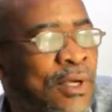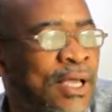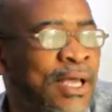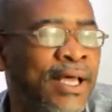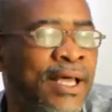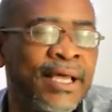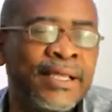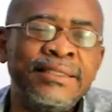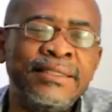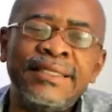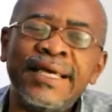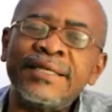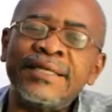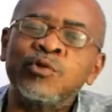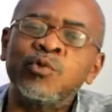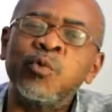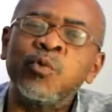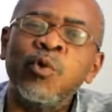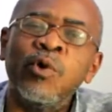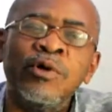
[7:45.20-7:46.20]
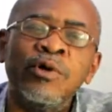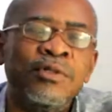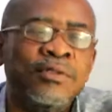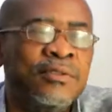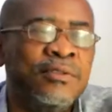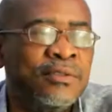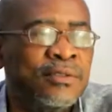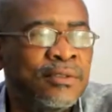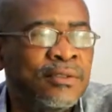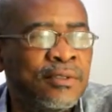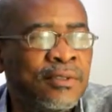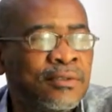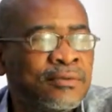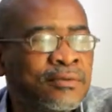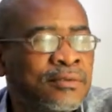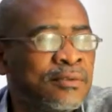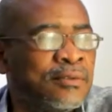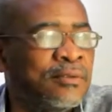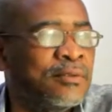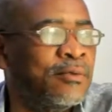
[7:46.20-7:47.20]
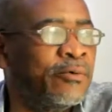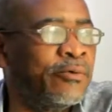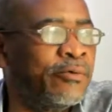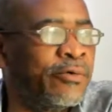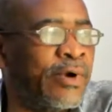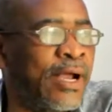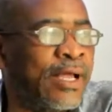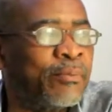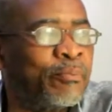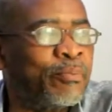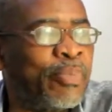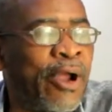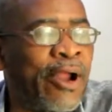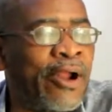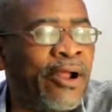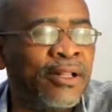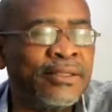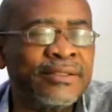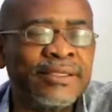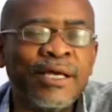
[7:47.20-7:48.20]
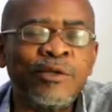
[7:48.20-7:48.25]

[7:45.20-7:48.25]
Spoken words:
that will run parallel,